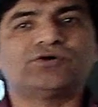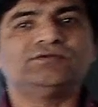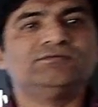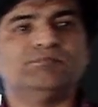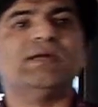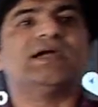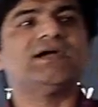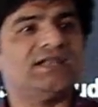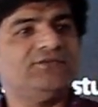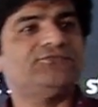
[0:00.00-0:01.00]
Bengali
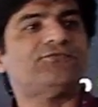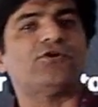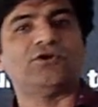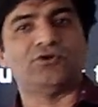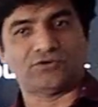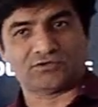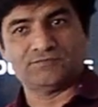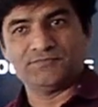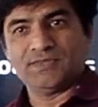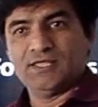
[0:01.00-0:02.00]
folklore,
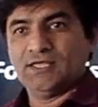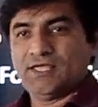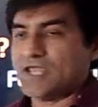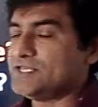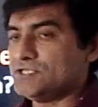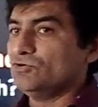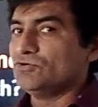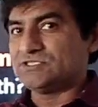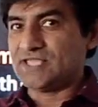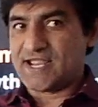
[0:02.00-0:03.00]
and he used
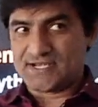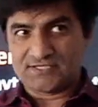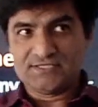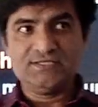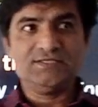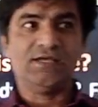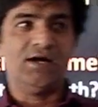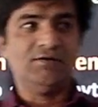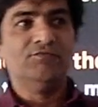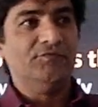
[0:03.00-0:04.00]
that,
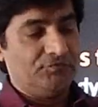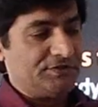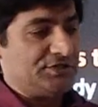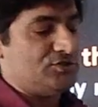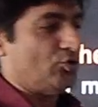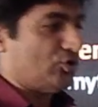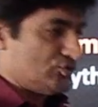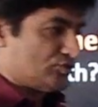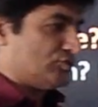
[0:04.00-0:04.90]
which is known to